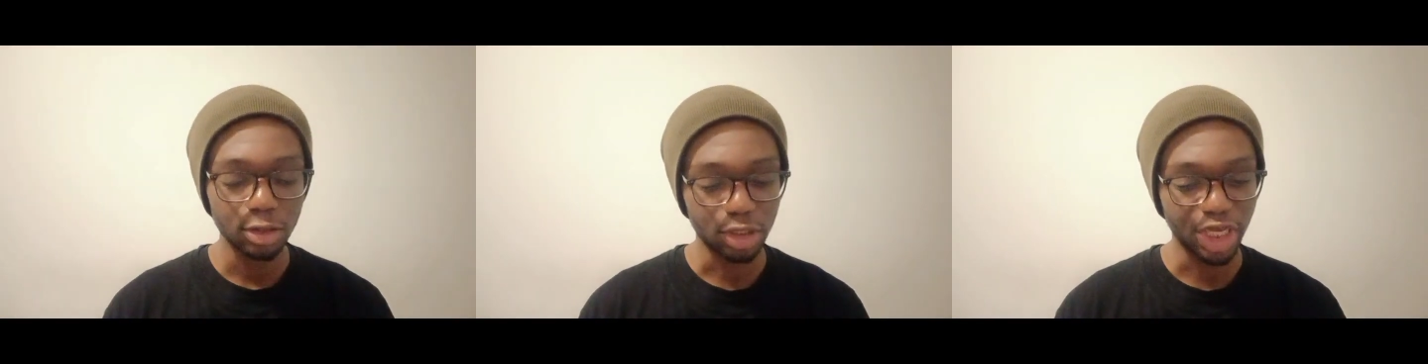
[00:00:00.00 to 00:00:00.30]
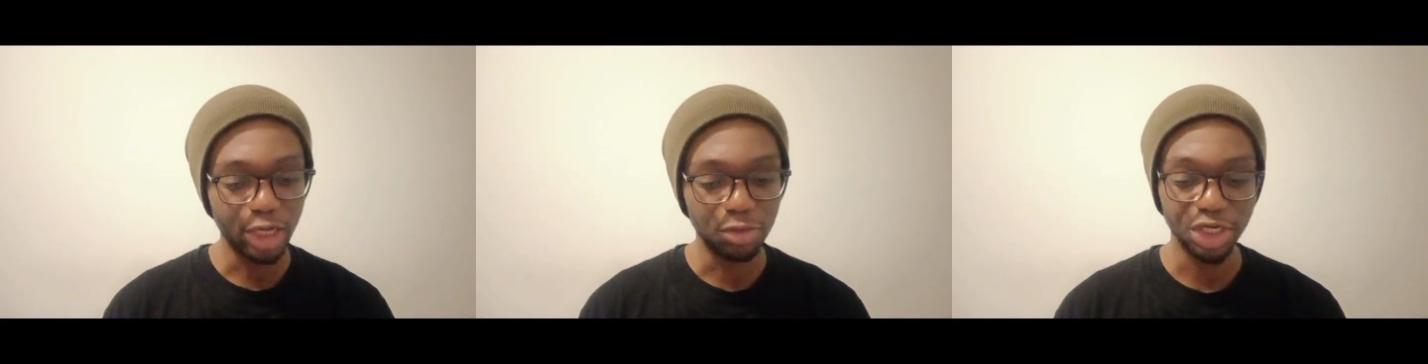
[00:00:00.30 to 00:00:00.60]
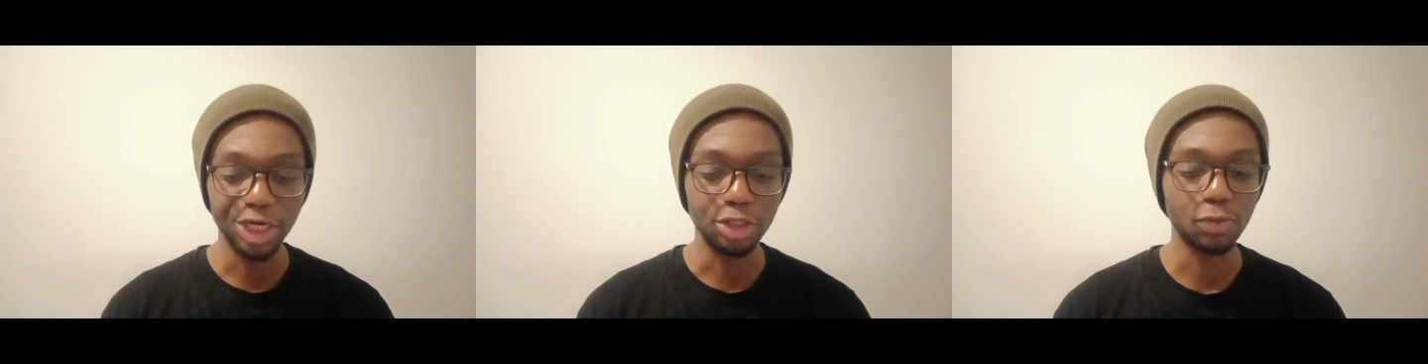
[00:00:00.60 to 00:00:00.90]
the game
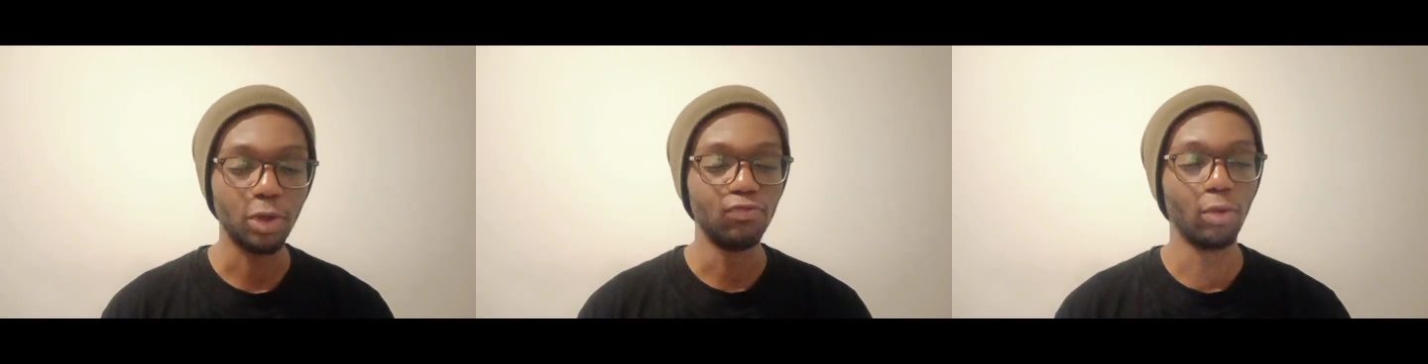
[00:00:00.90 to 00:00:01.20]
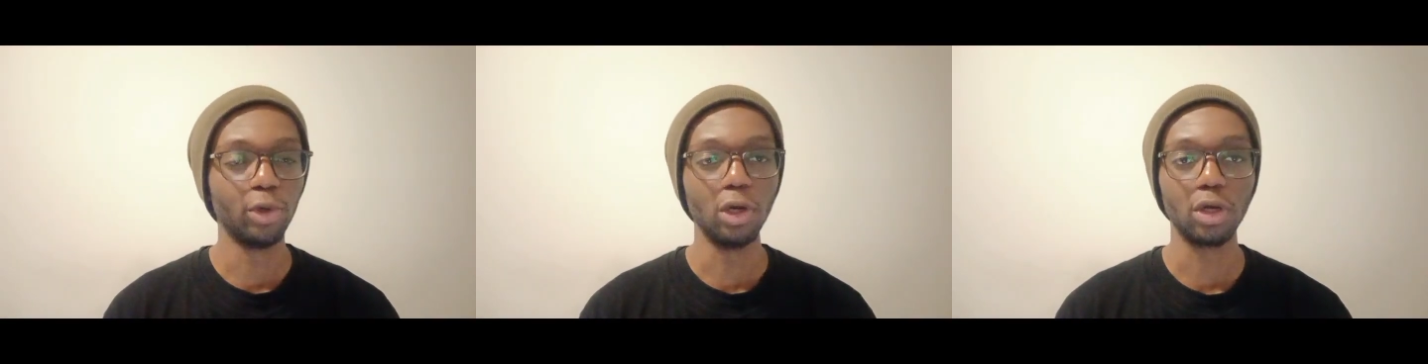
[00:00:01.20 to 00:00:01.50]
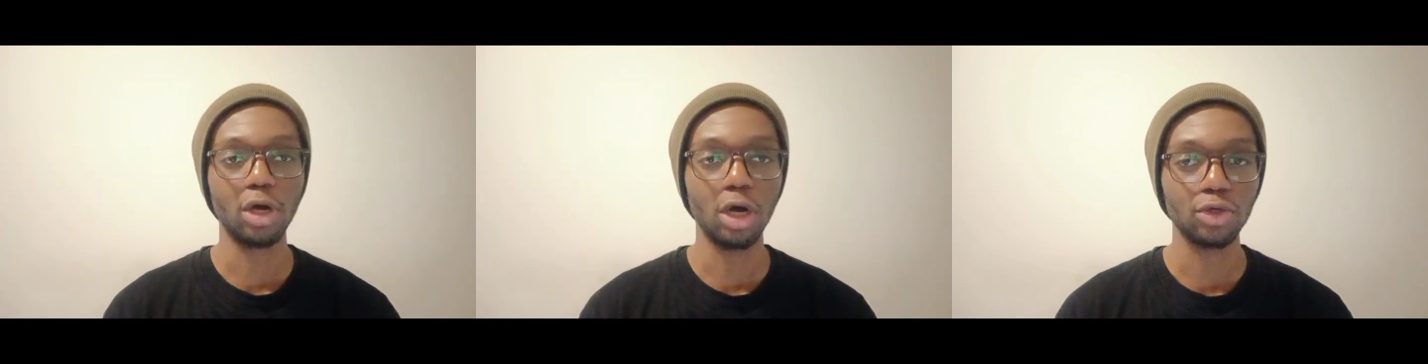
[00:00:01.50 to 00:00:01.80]
changed when Romelu
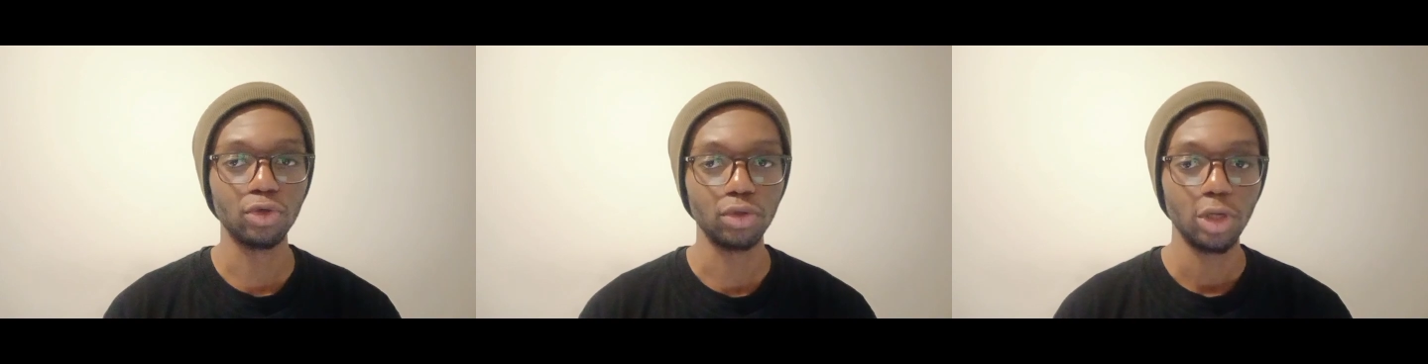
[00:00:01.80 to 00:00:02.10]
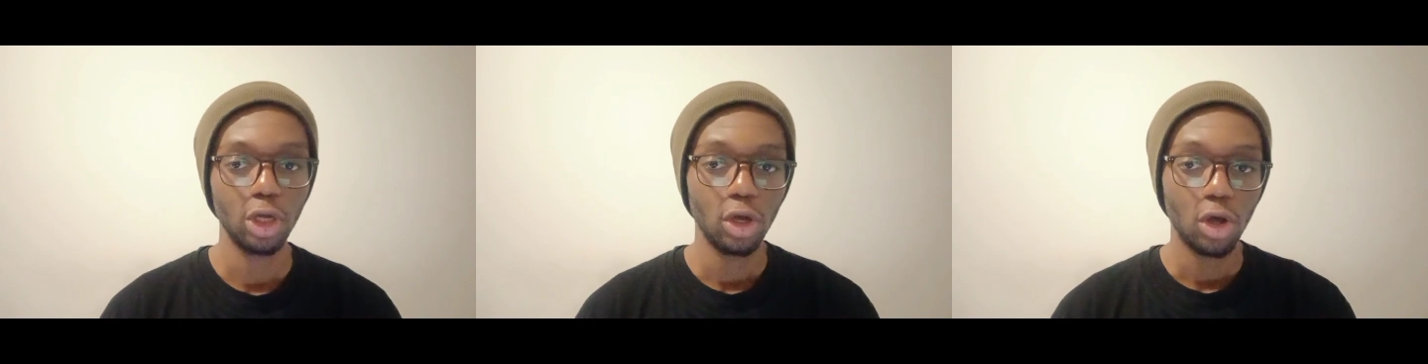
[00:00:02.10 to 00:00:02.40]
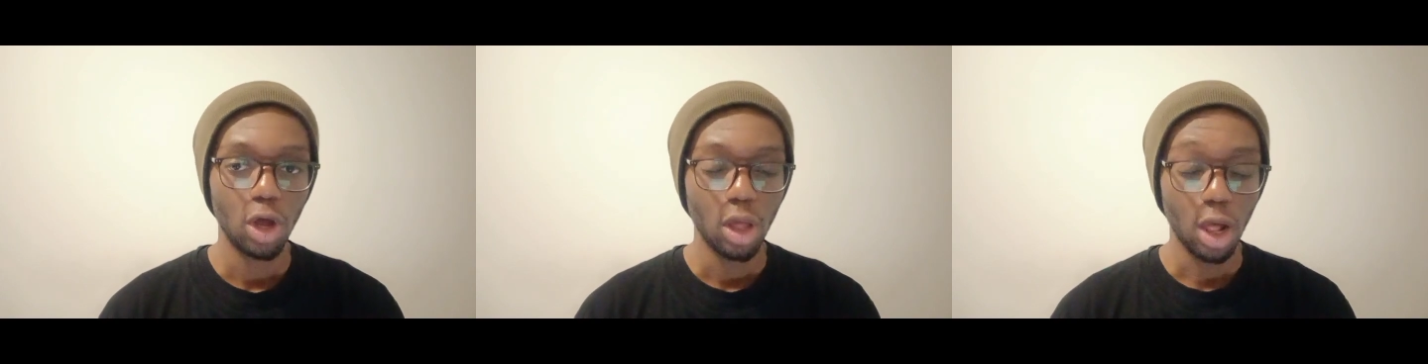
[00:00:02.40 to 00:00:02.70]
Lukaku
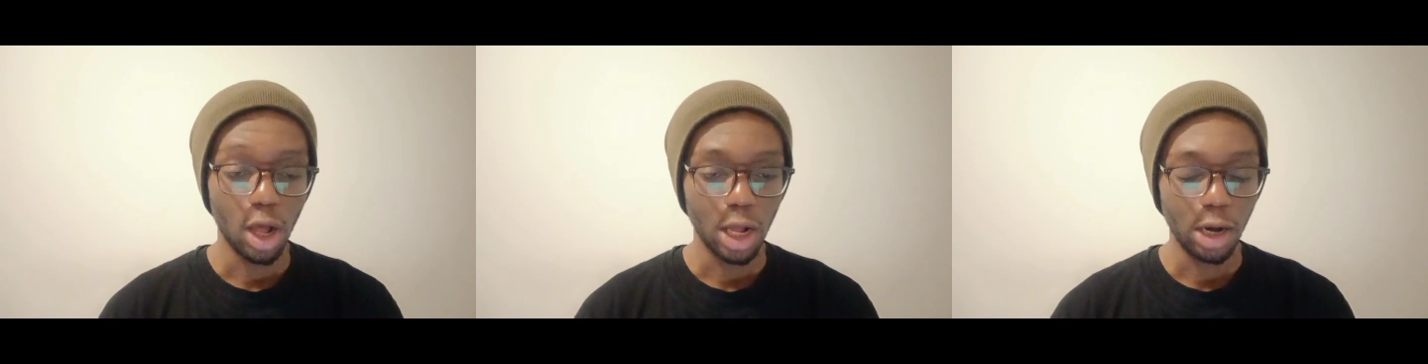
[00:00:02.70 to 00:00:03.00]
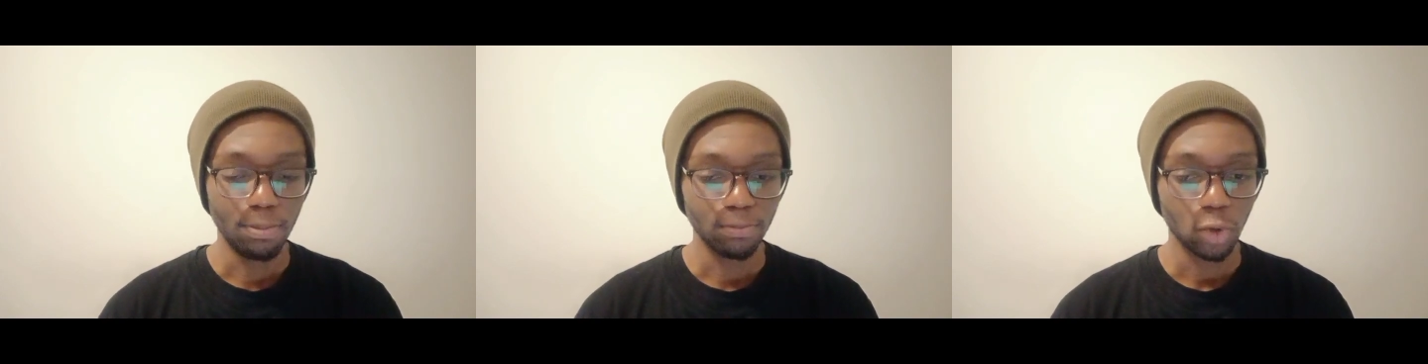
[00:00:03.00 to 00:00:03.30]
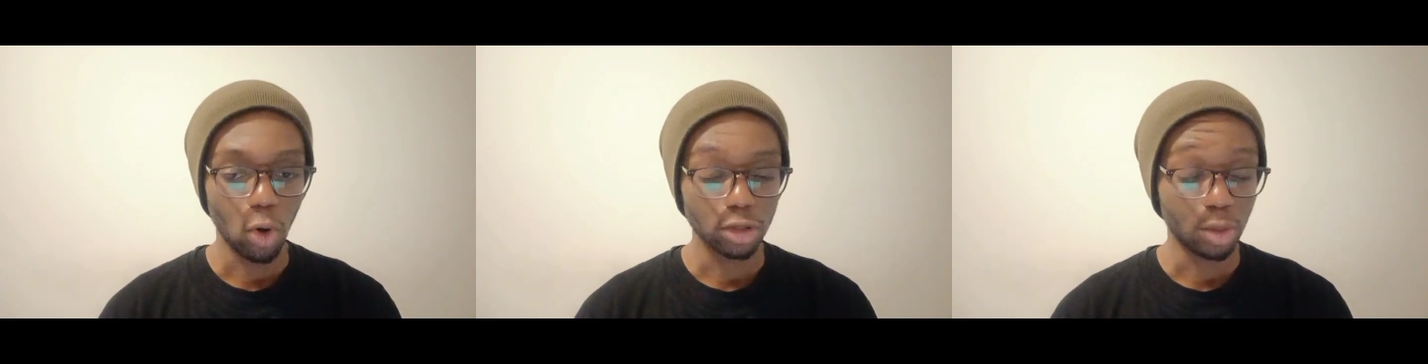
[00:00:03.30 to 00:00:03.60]

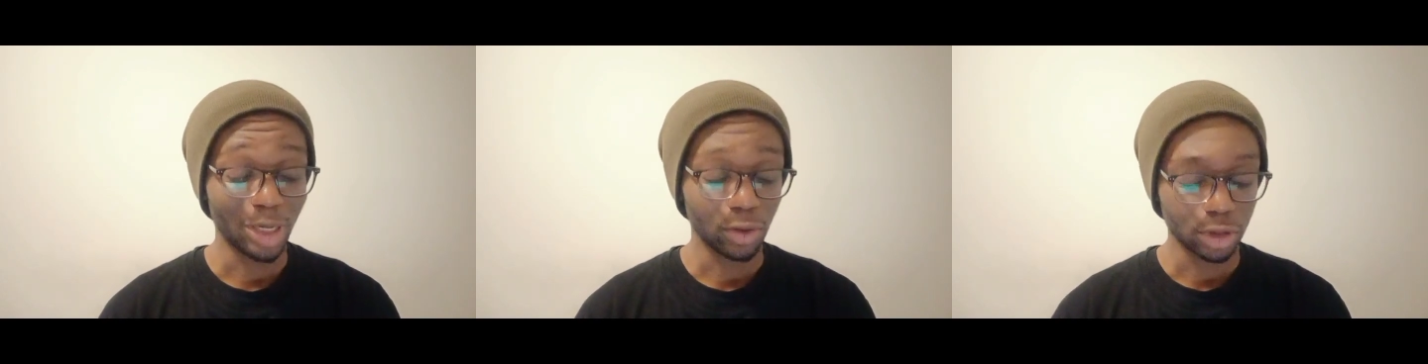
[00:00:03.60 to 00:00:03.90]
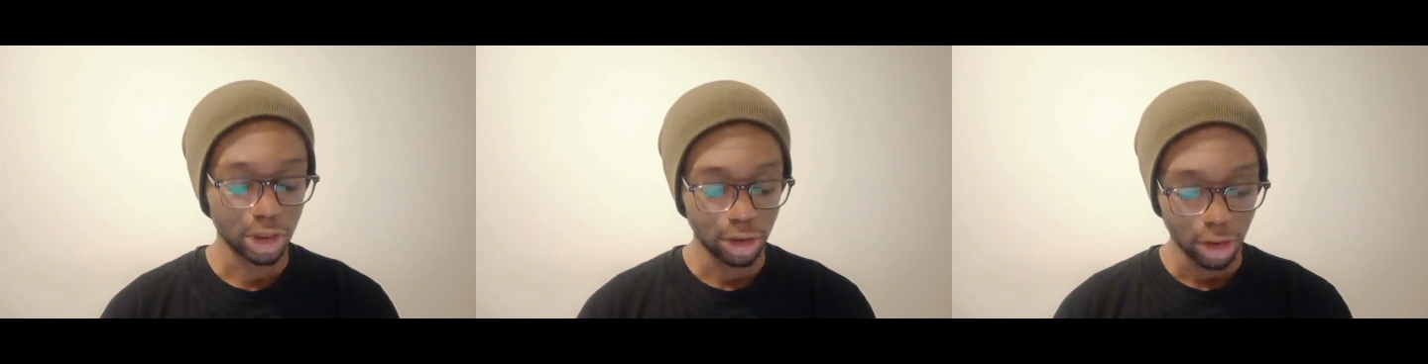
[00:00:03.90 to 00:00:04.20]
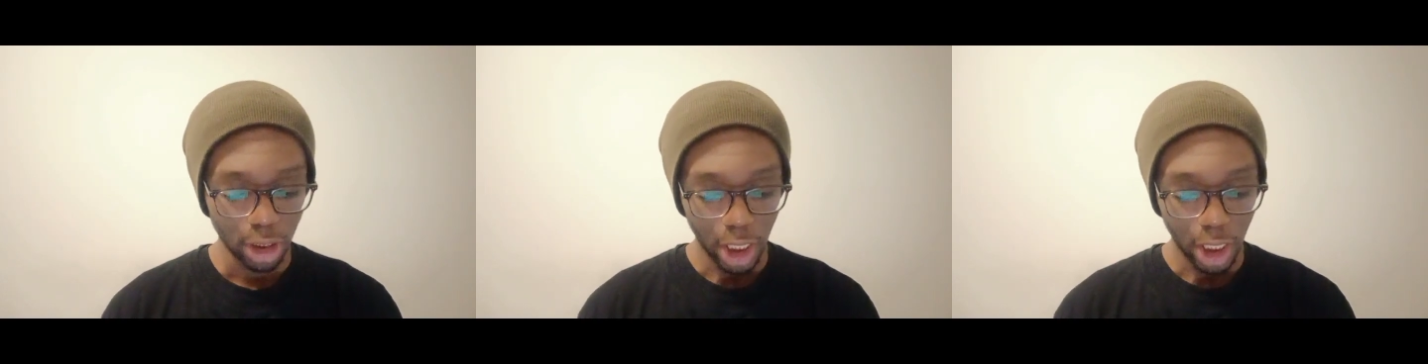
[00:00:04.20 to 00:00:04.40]
got the penalty.